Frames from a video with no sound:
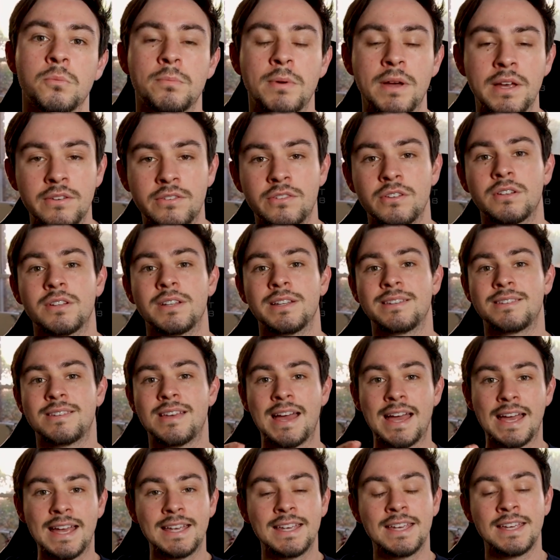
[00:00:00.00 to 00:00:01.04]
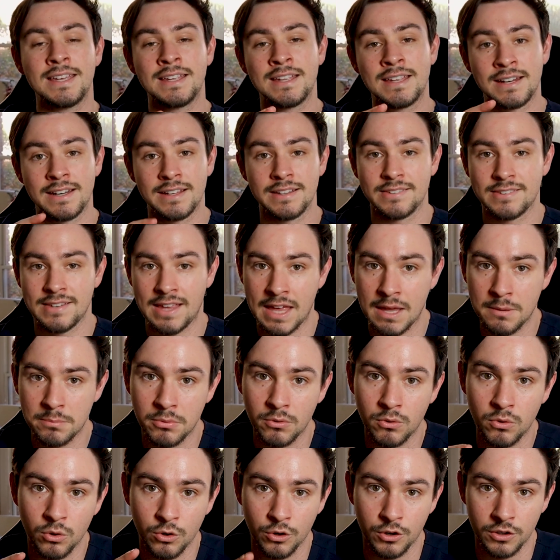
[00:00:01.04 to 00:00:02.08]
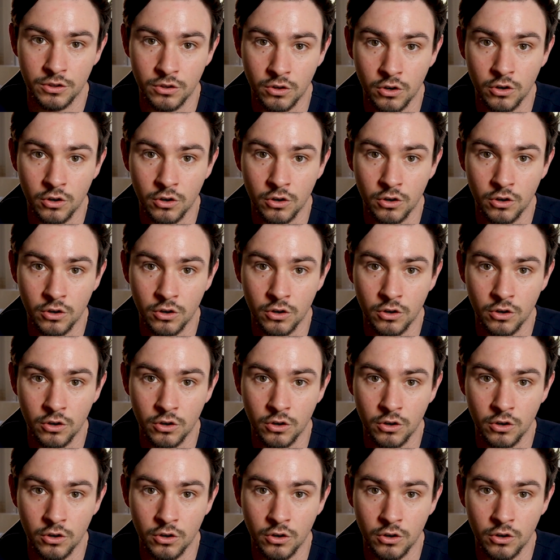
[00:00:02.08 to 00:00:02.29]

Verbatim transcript: basically taking an example or an